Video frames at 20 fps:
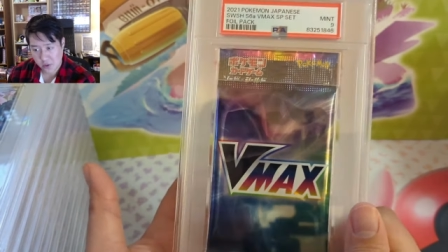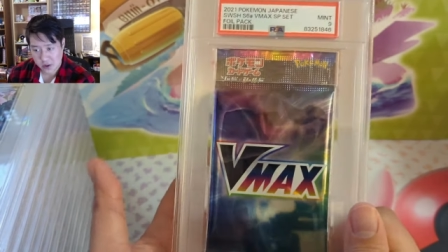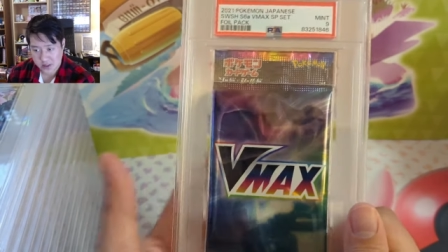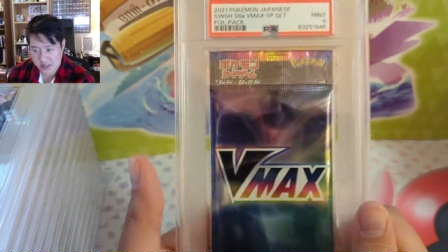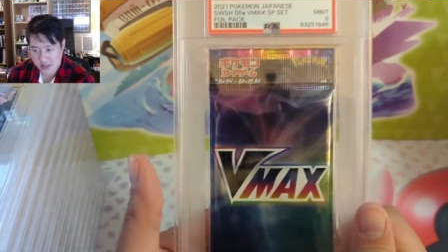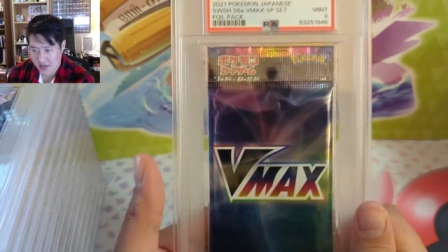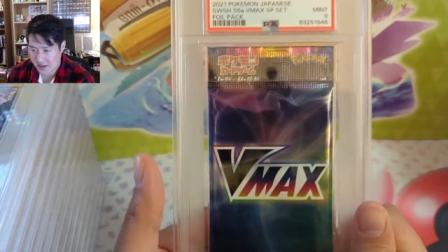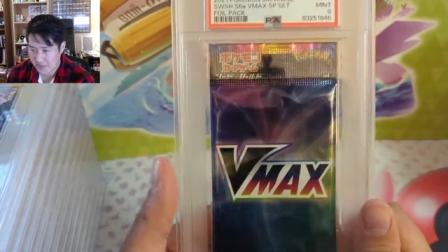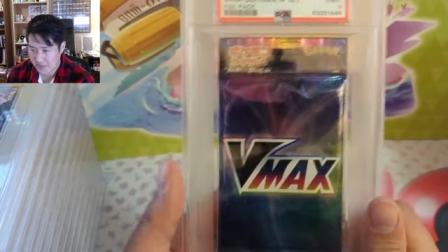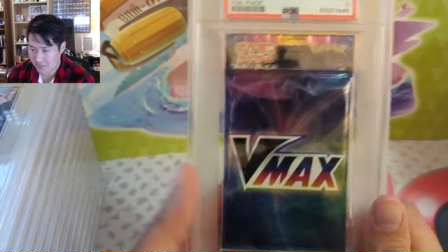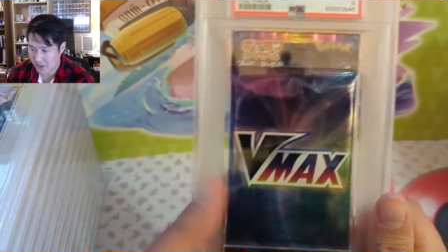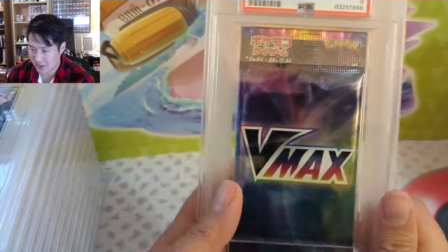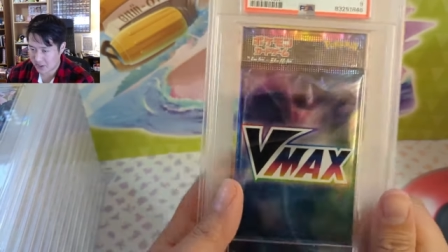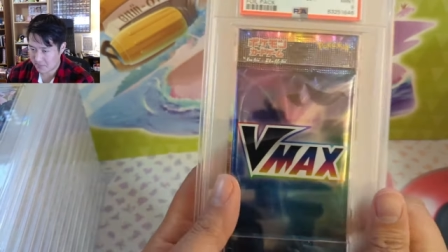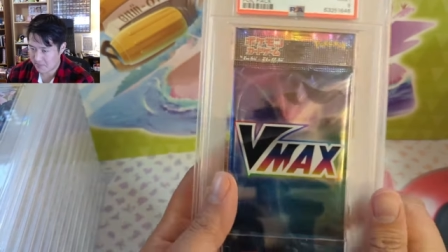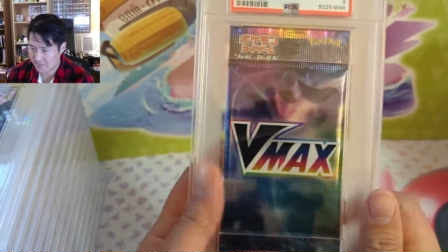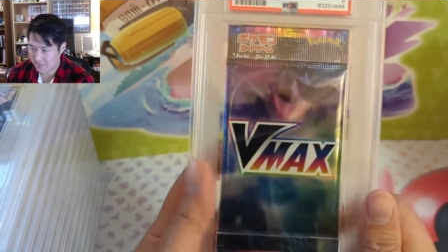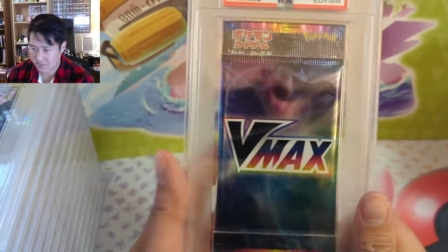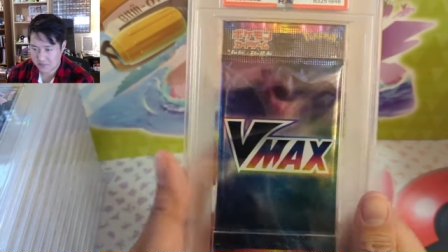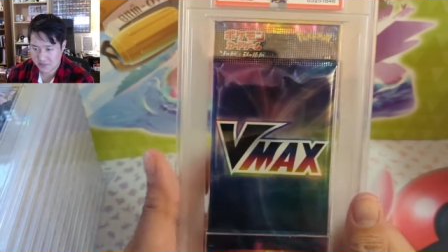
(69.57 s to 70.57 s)
10, but
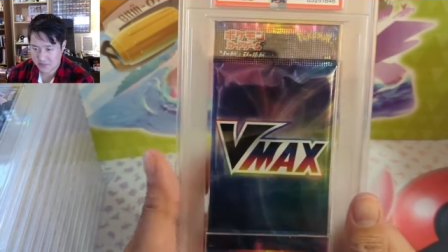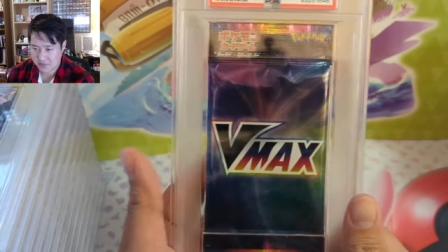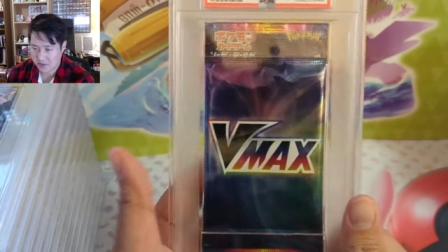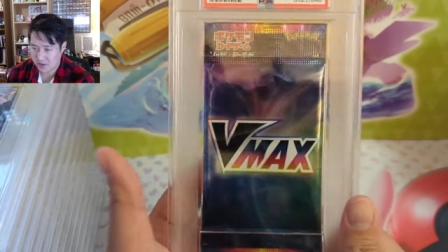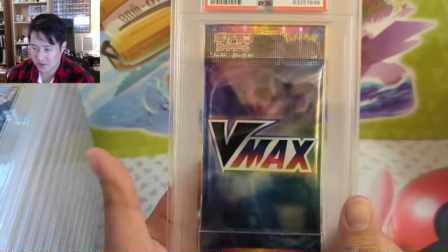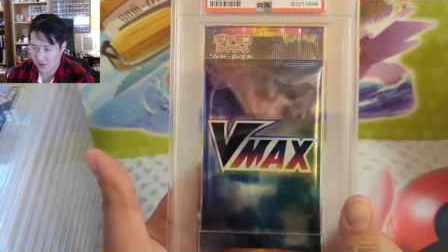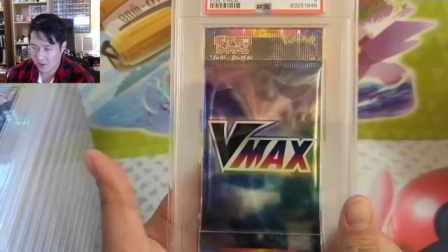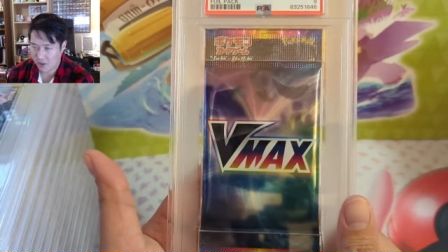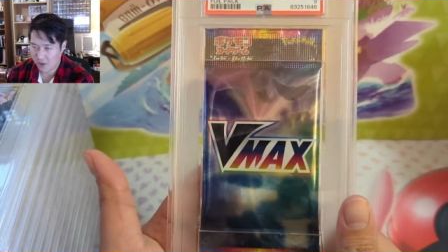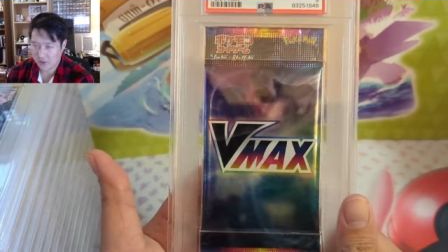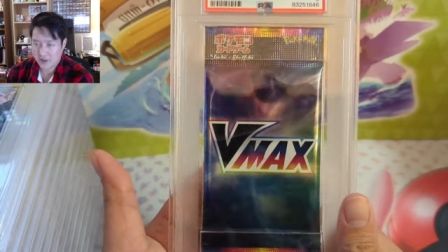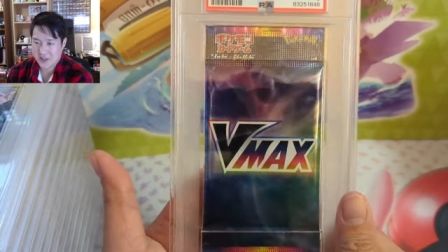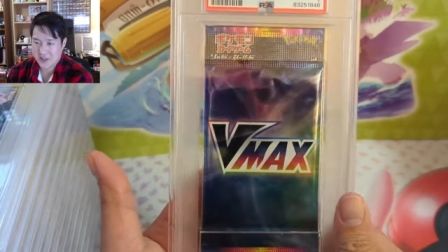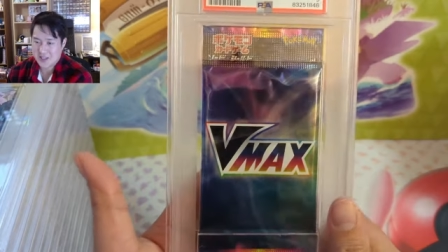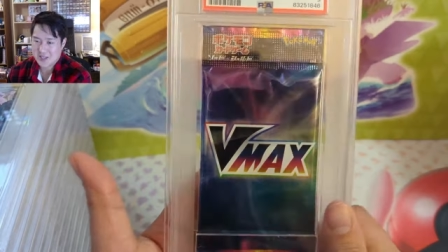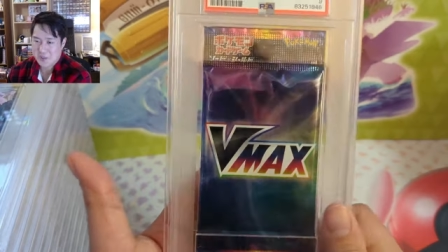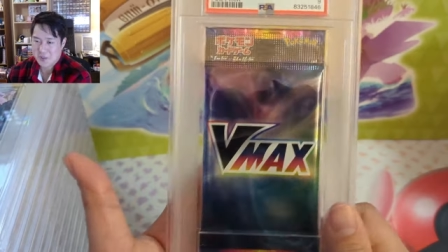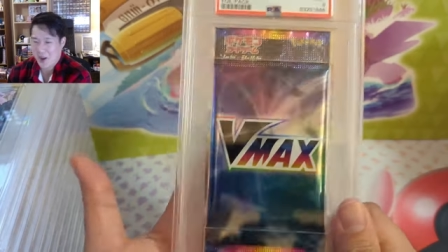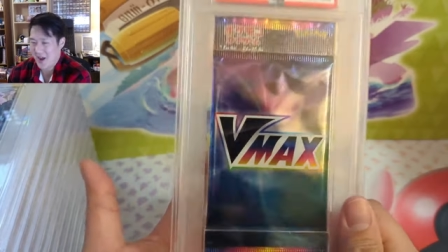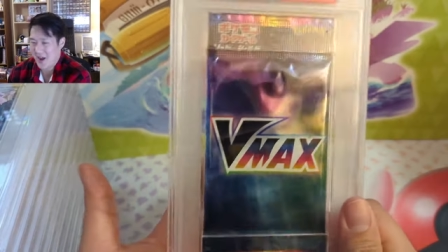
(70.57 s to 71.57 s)
all
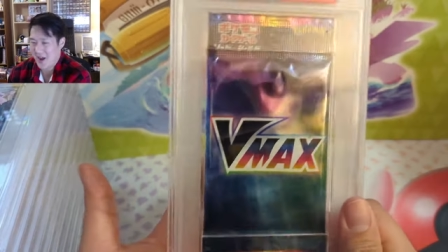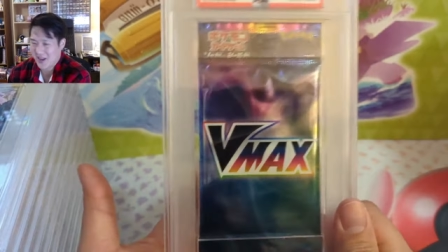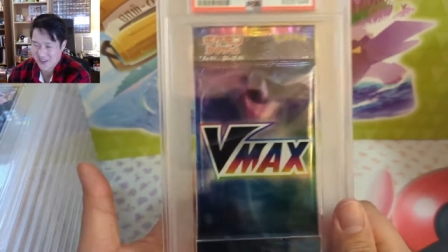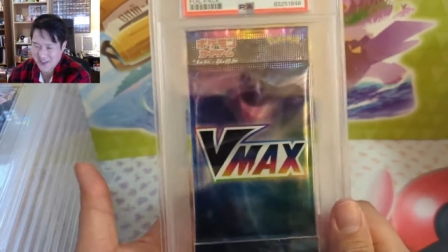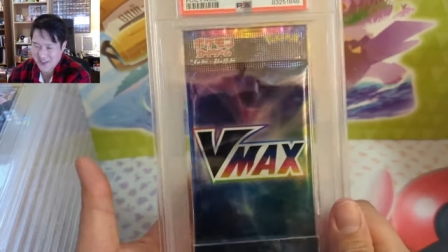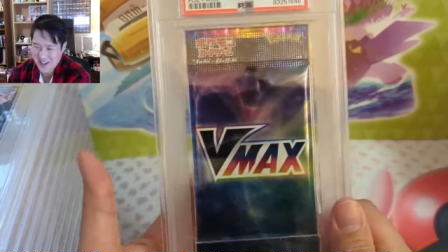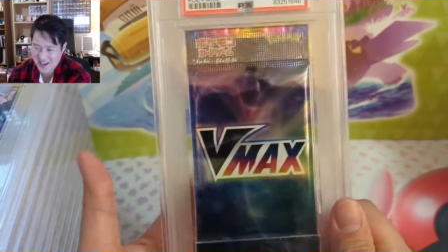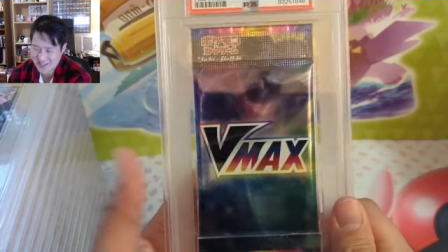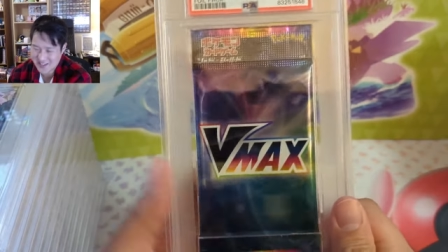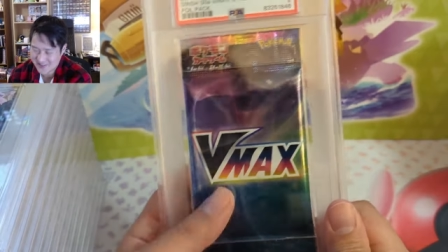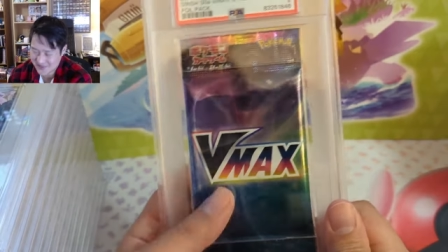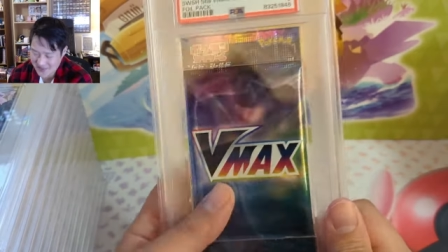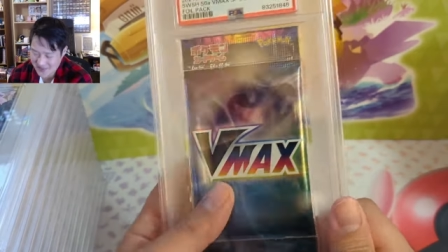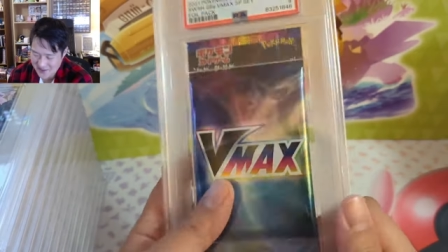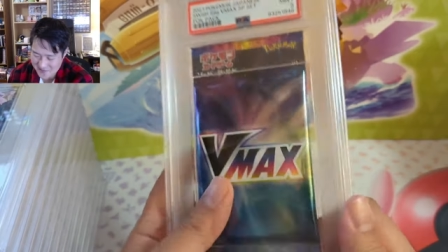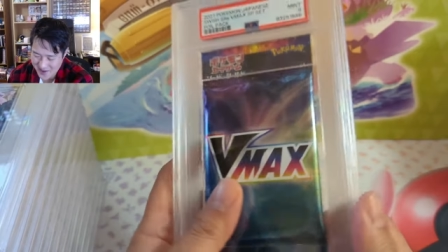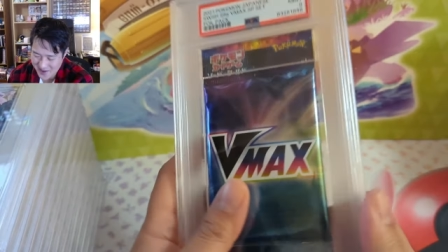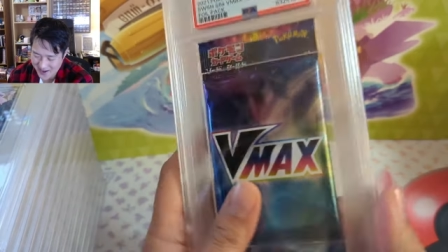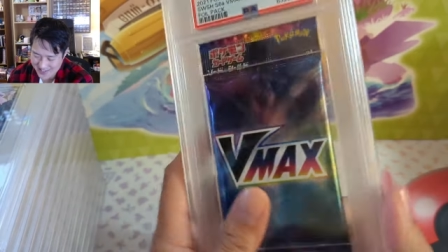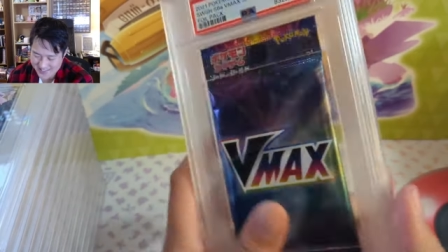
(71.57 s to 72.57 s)
this pack only has
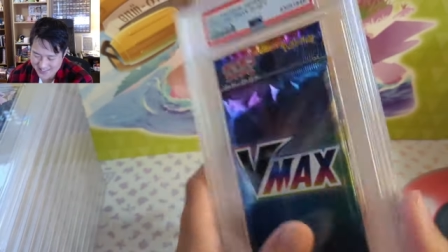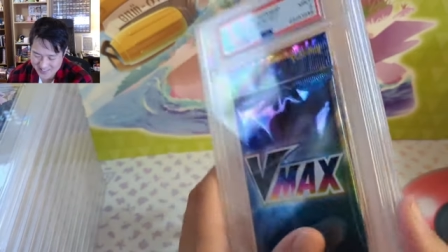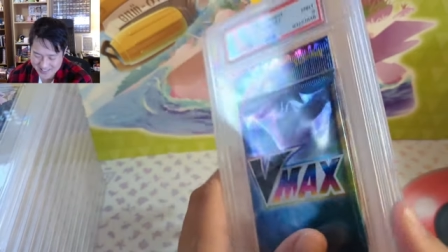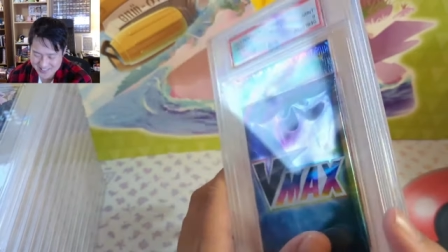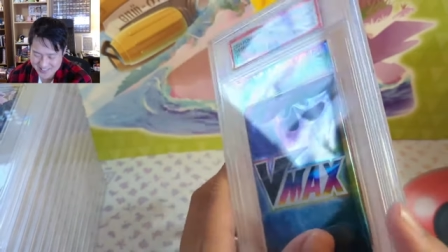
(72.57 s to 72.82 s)
VMAX on it,